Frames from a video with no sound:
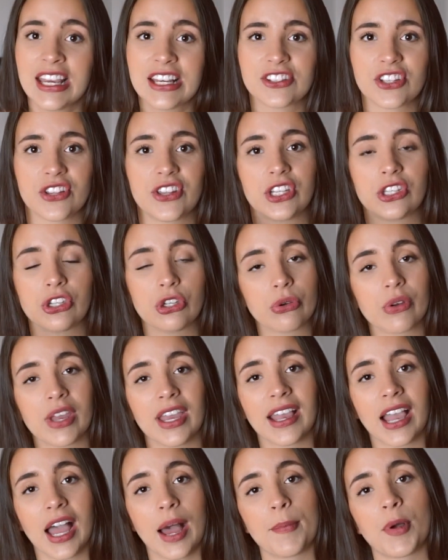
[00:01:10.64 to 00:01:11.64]
so that you
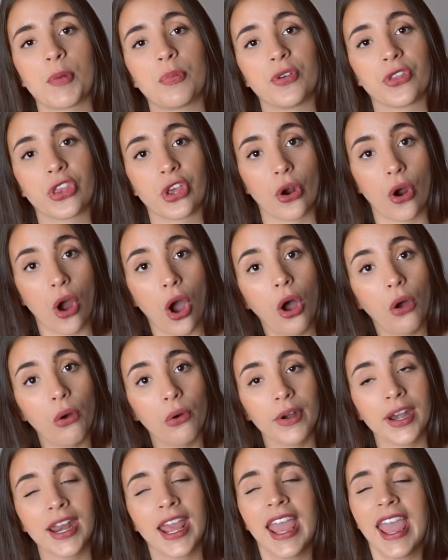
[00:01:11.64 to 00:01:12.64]
can come up with your
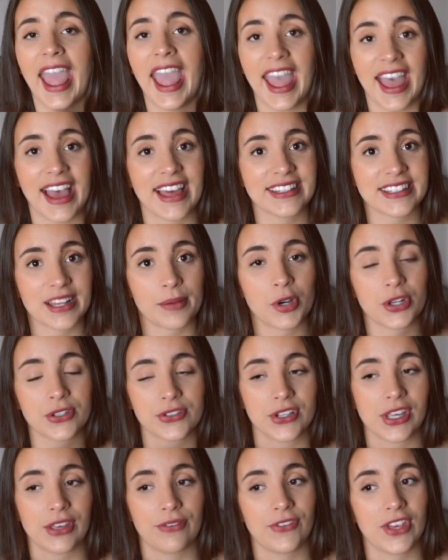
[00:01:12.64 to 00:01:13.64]
own. And I'm
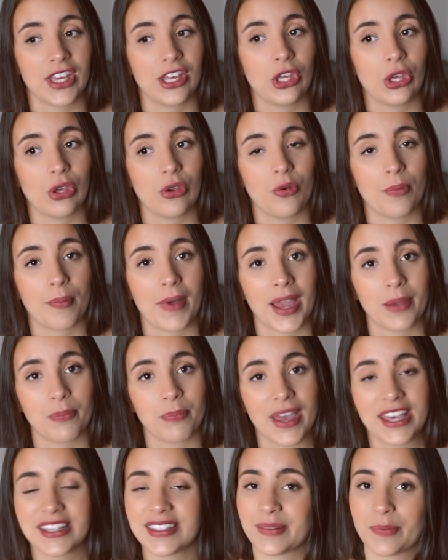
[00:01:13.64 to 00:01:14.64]
also giving you my
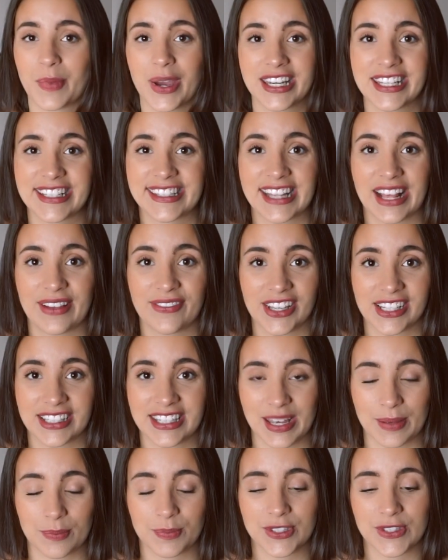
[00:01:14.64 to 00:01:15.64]
best money saving
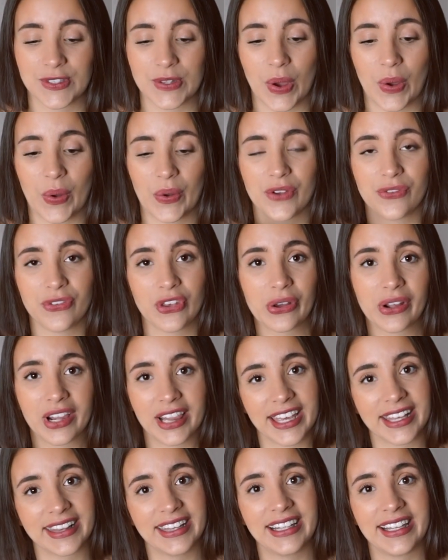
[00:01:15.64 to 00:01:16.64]
tips. So if you
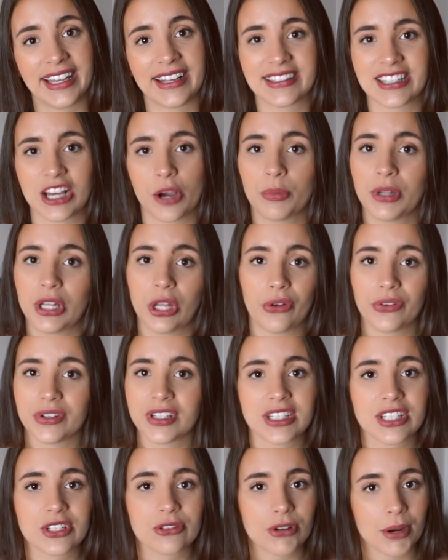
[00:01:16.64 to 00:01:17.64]
click the link down below in
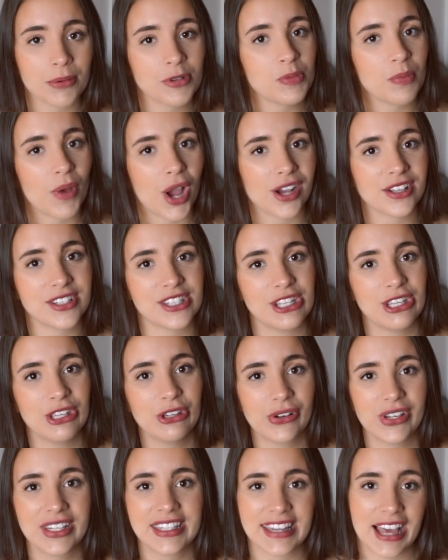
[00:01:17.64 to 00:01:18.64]
the description box, you
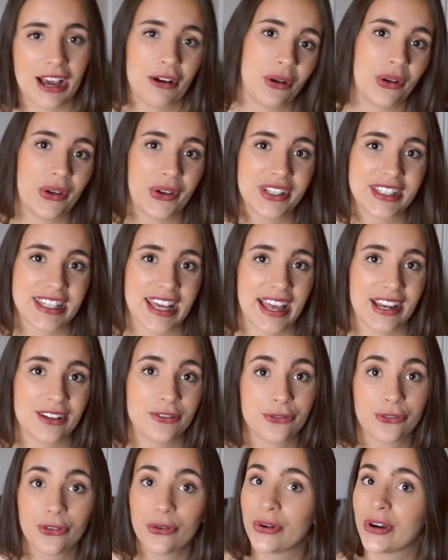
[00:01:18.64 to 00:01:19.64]
can download that
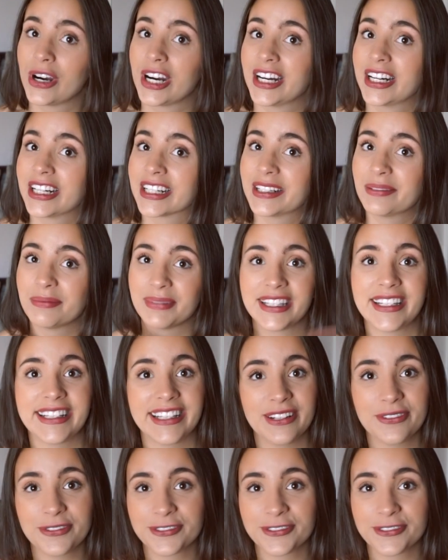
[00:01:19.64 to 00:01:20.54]
for completely